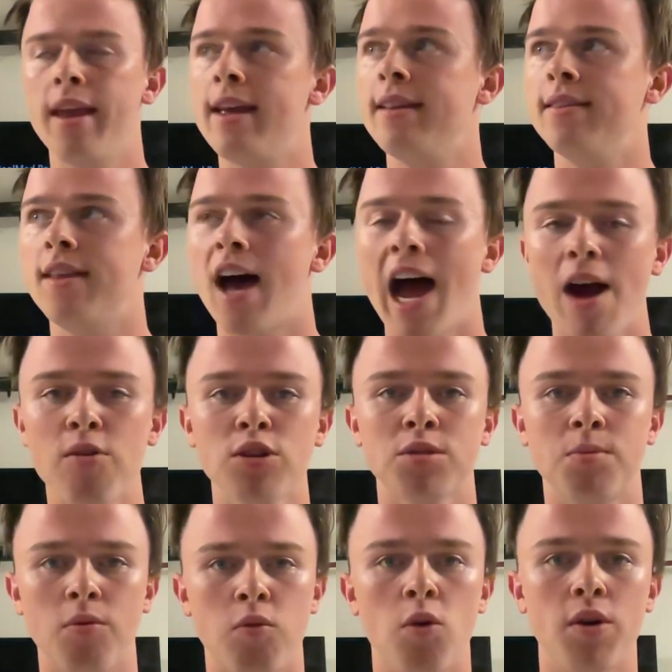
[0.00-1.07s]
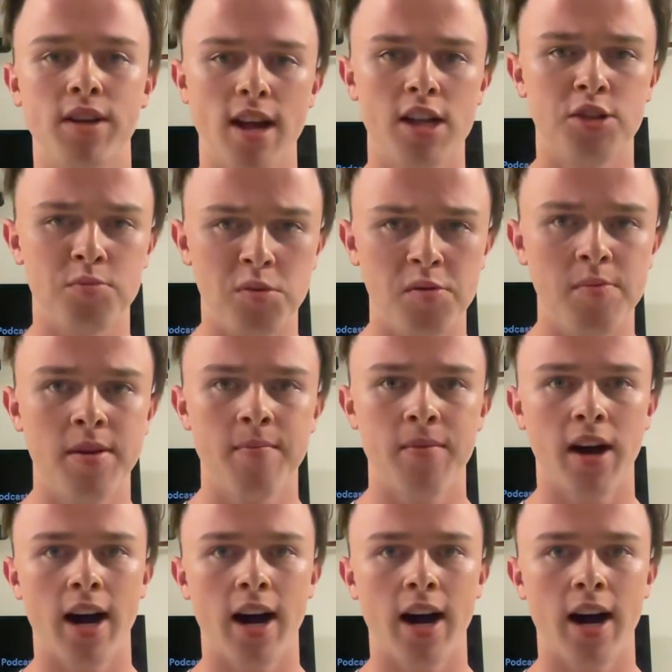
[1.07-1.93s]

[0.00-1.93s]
In the hours before intense movement,